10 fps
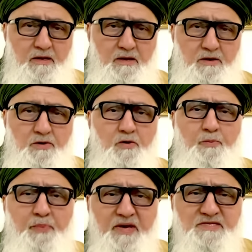nor
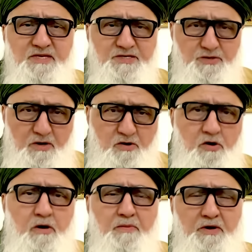business or
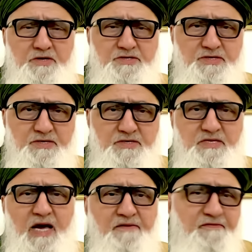commerce
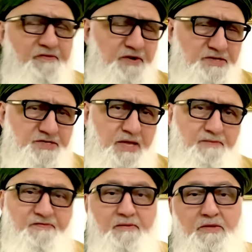diverts
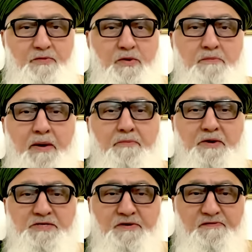them from the
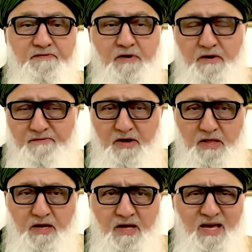remembrance of, of
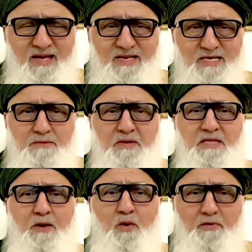Allah. Doesn't mean
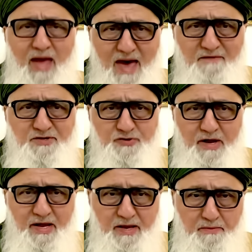they won't have
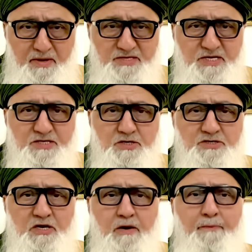trade and business
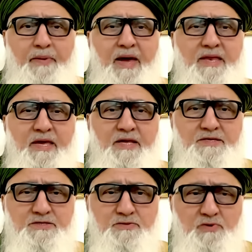because the
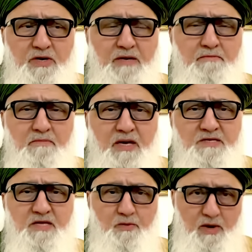companions were
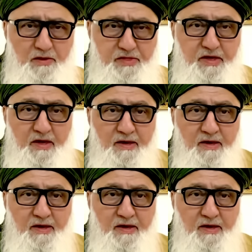immensely wealthy.